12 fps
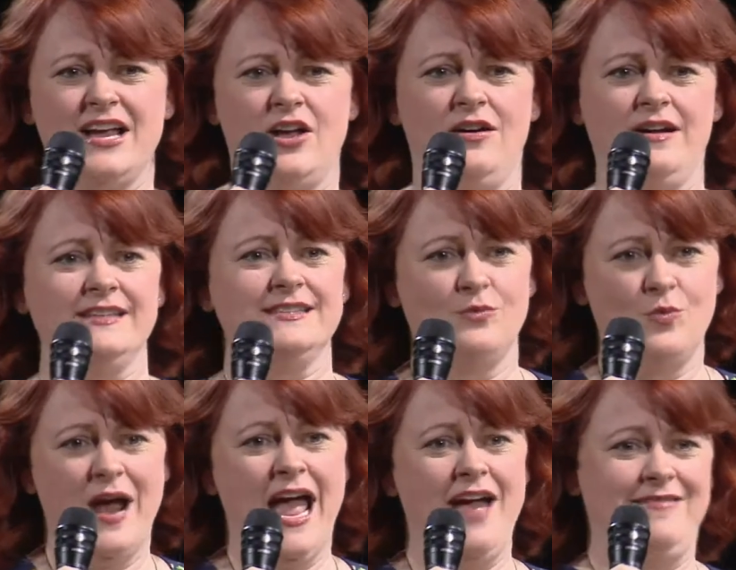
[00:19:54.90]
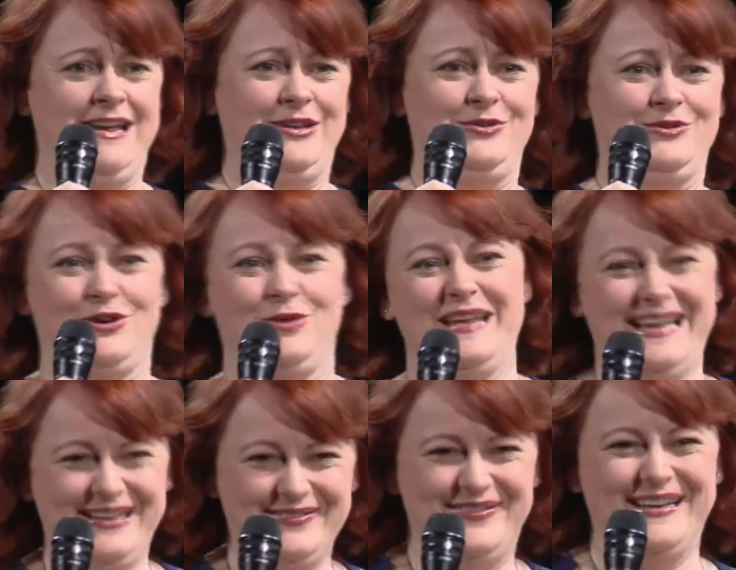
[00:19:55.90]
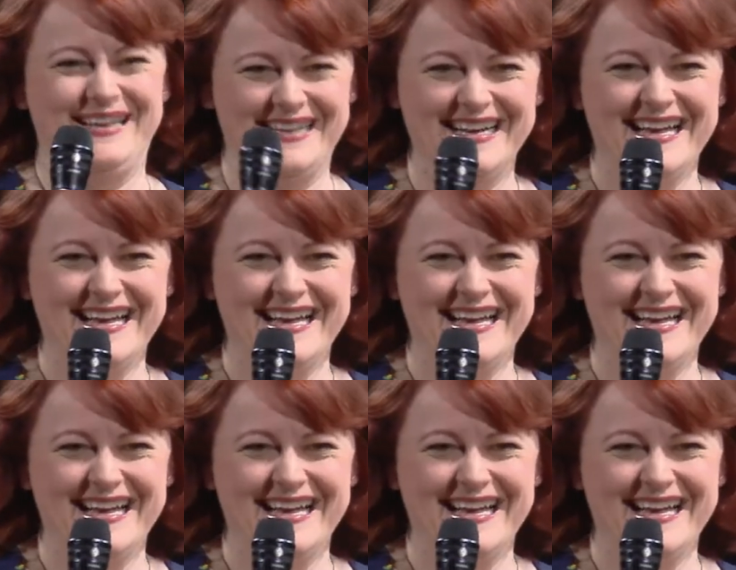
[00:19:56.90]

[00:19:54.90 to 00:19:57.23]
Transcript: guys are wearing your Tommy Hilfiger